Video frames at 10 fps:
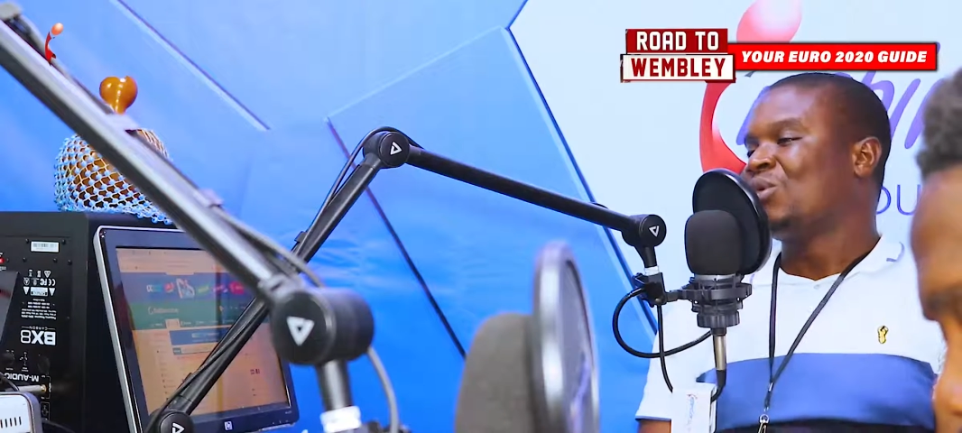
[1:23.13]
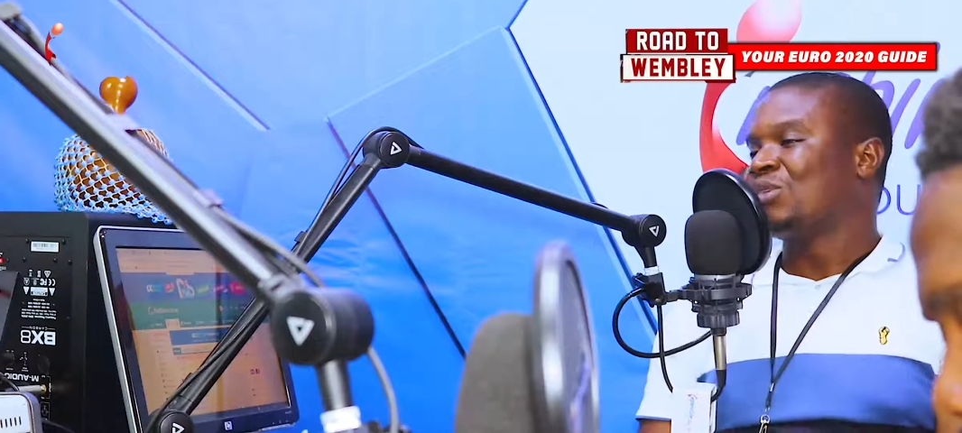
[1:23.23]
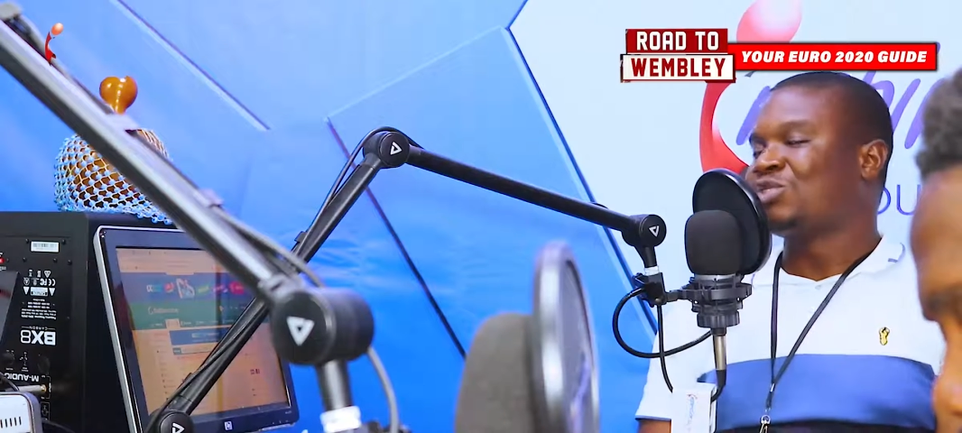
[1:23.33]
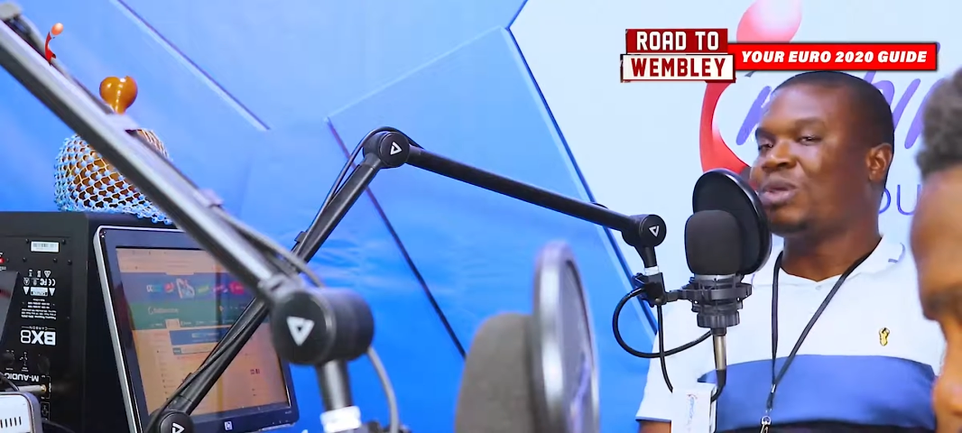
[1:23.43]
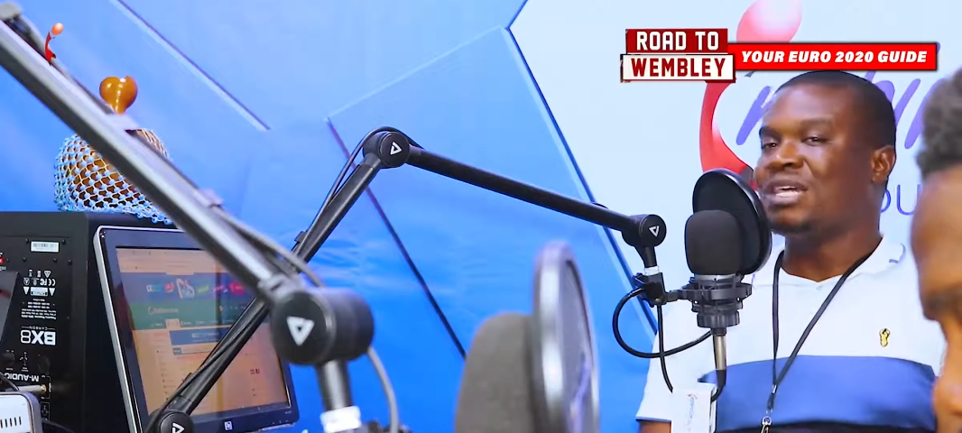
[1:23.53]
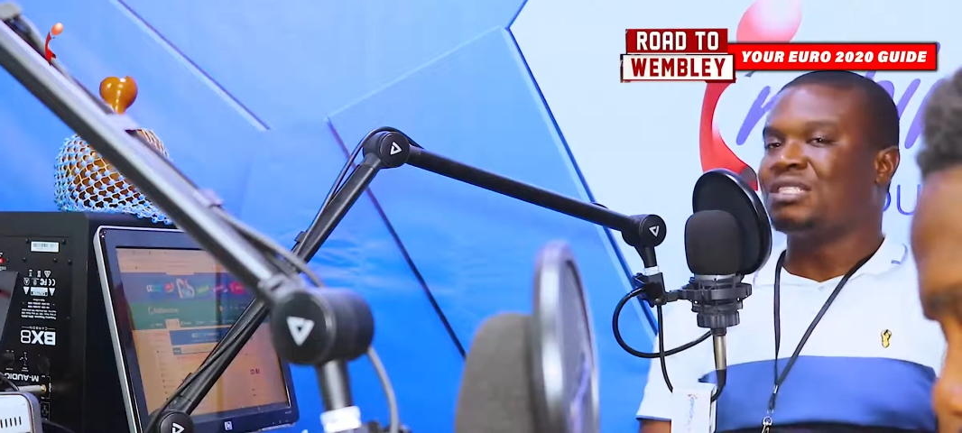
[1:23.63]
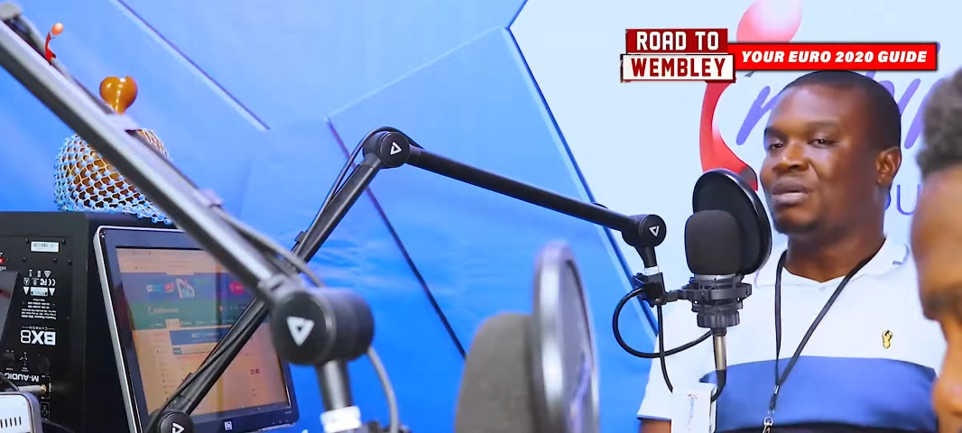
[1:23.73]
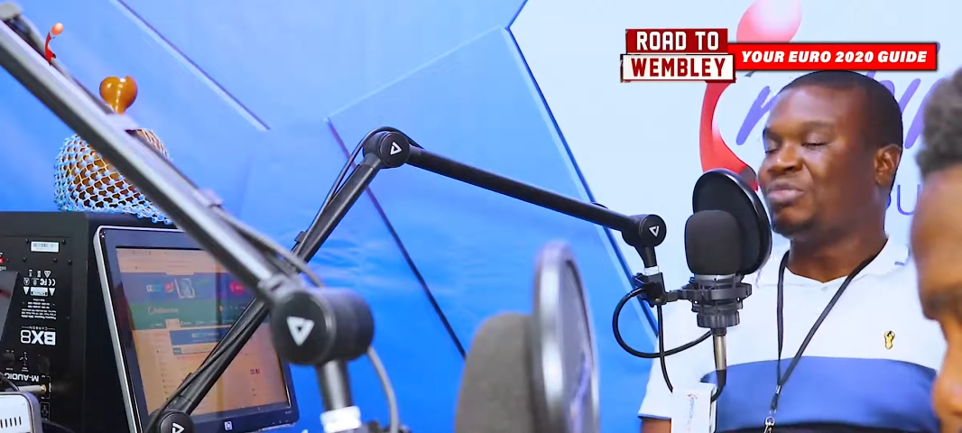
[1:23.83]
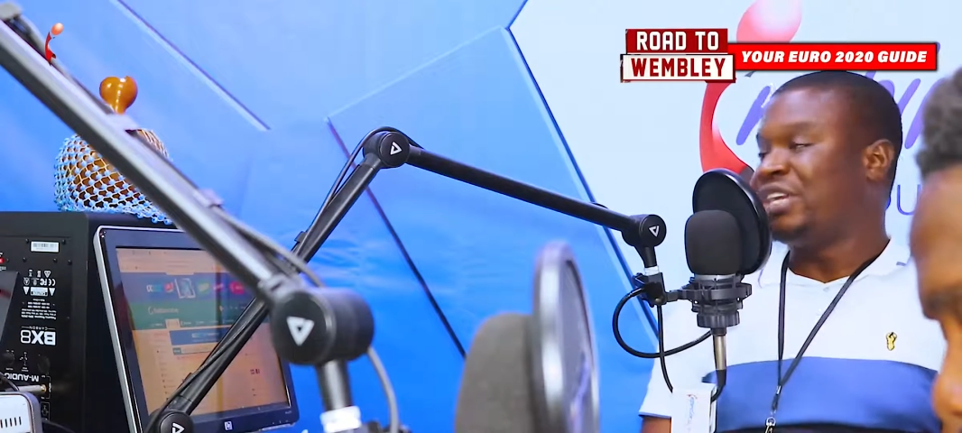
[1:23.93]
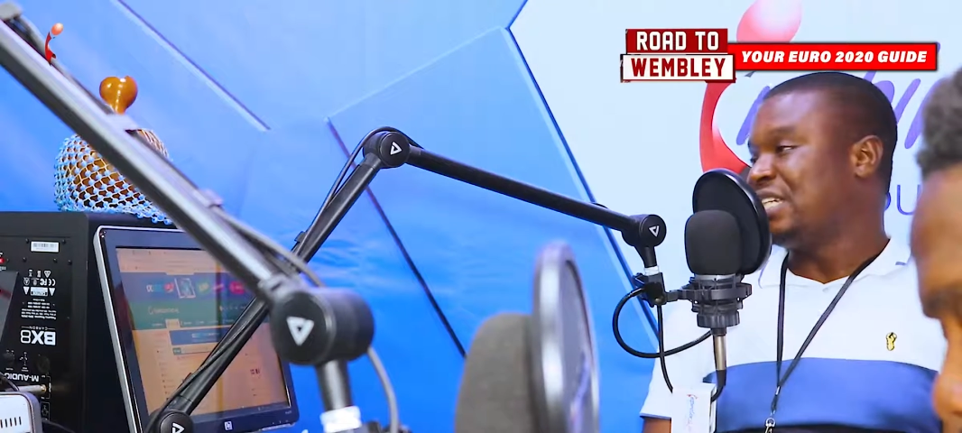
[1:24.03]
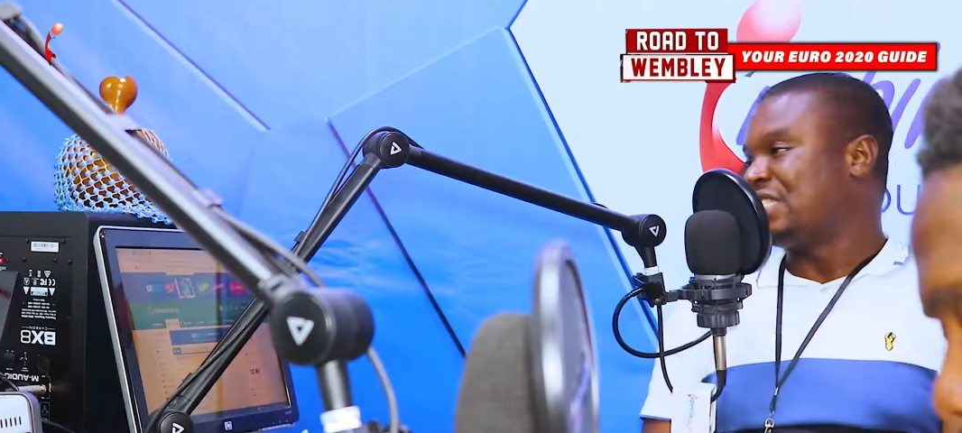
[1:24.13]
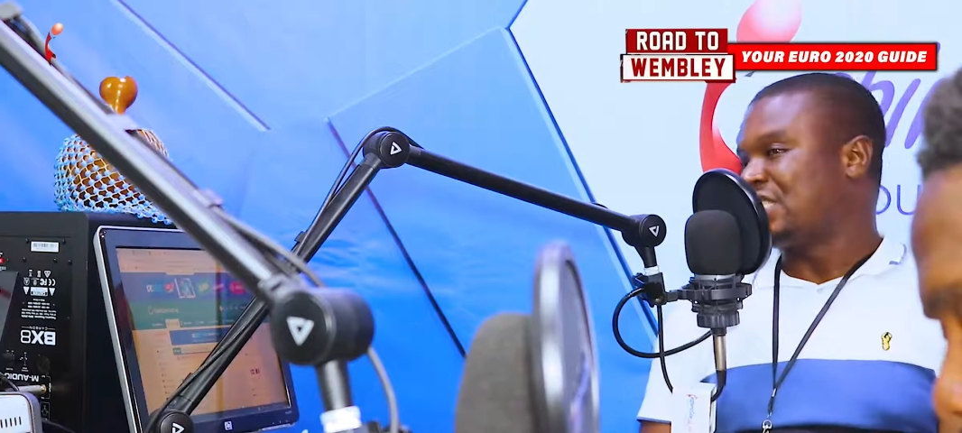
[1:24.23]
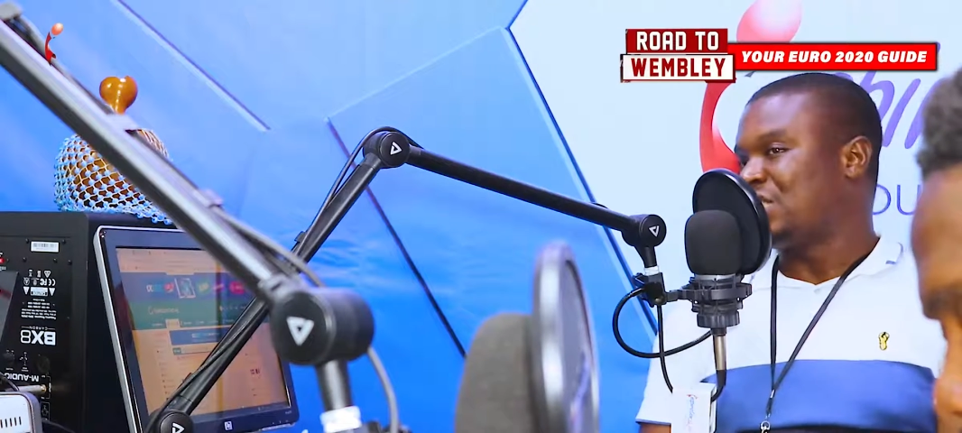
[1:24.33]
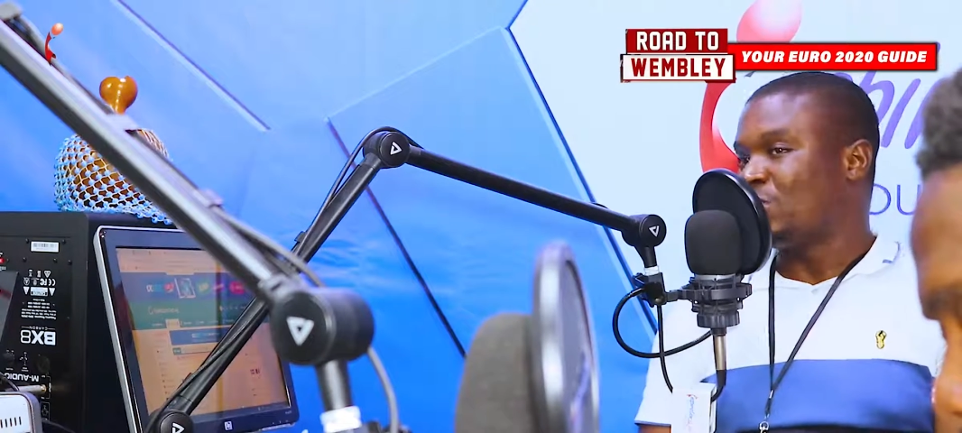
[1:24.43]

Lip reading: was quite brilliant to see.